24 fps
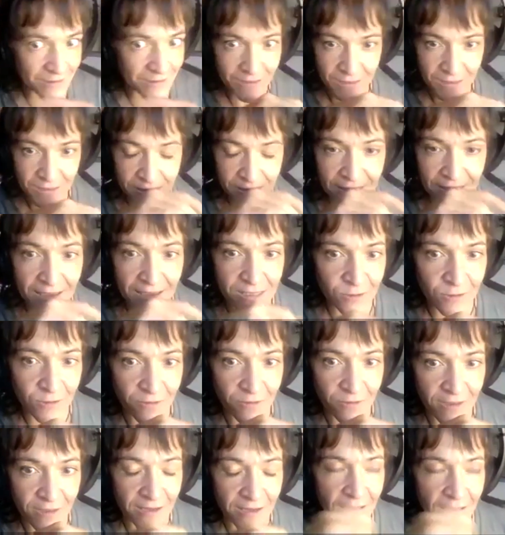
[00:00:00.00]
that sort
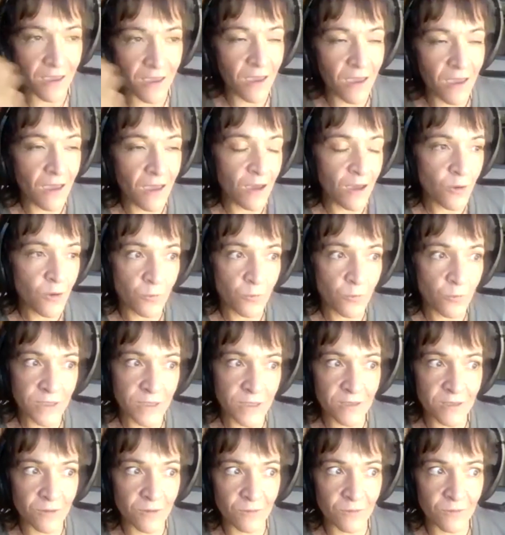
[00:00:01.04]
of thing. We
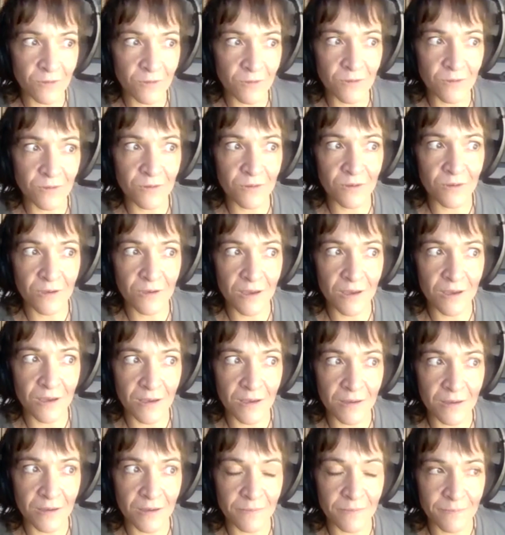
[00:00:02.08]
don't,
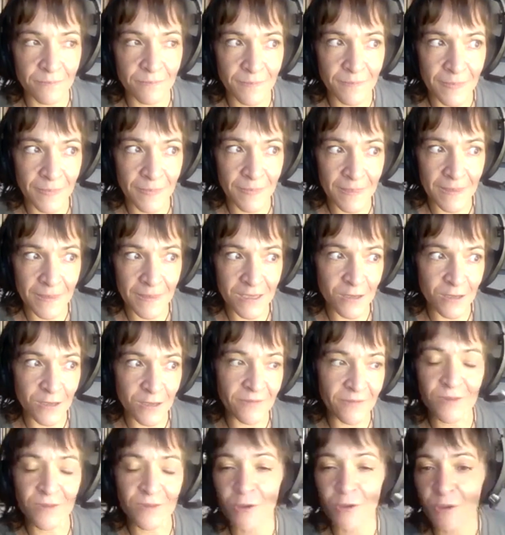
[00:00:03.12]
um,
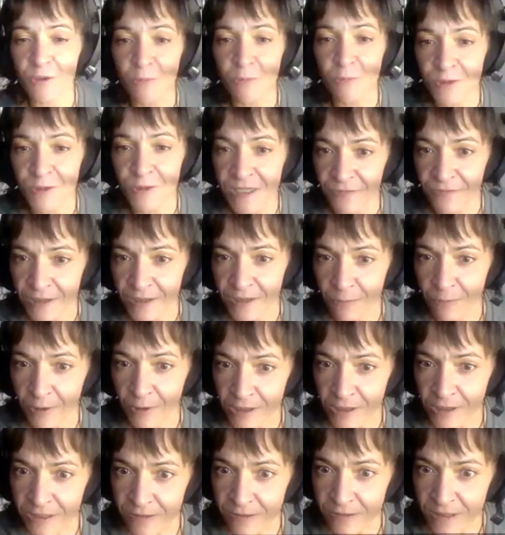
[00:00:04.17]
even though you mercifully
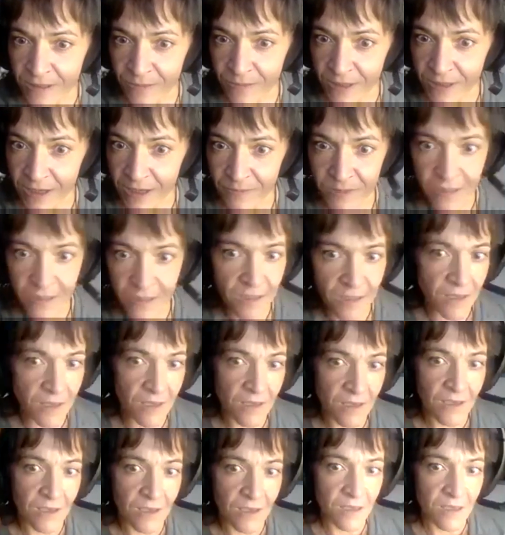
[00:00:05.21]
want to sometimes,
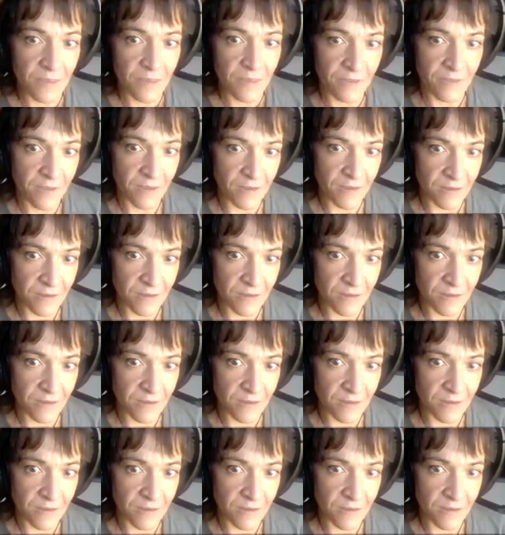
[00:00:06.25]
the